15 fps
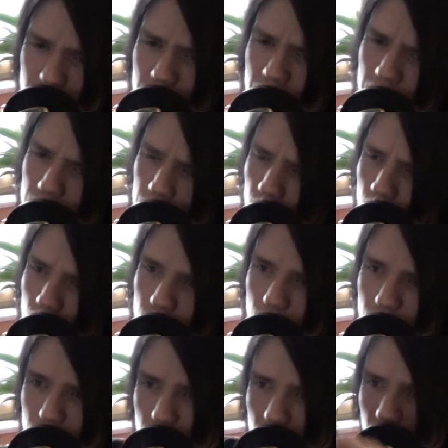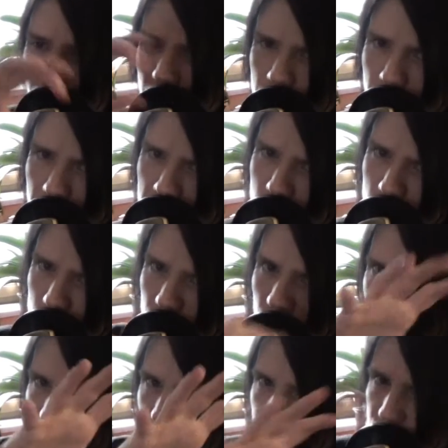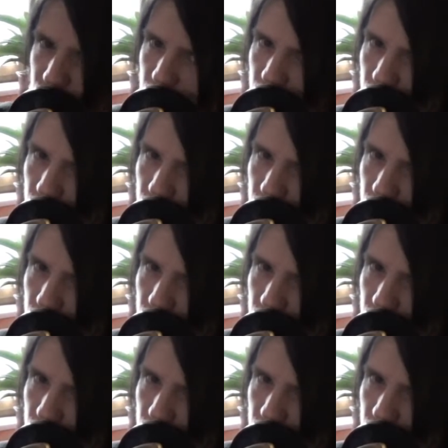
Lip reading: they make more with animation, with